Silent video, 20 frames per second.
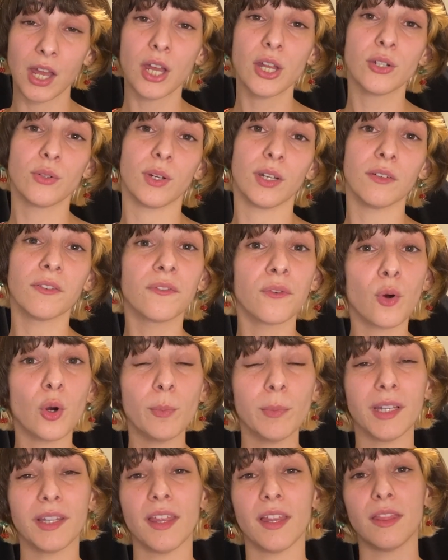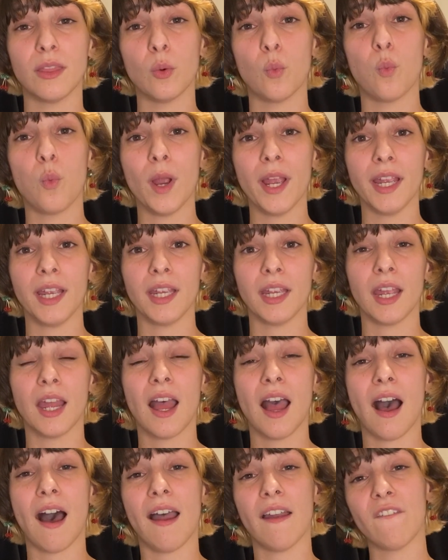to inform me that the way
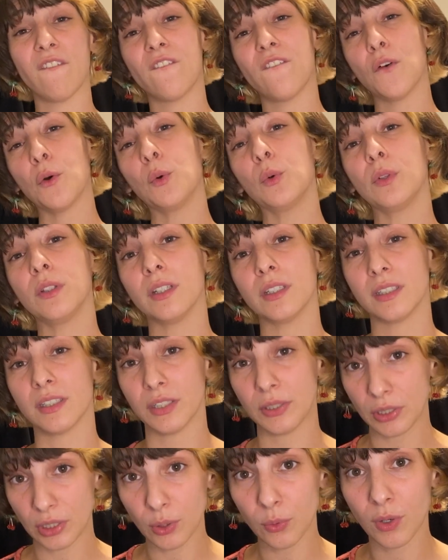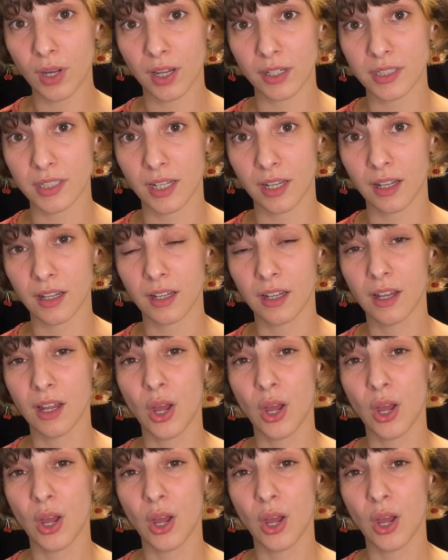I folded the yukata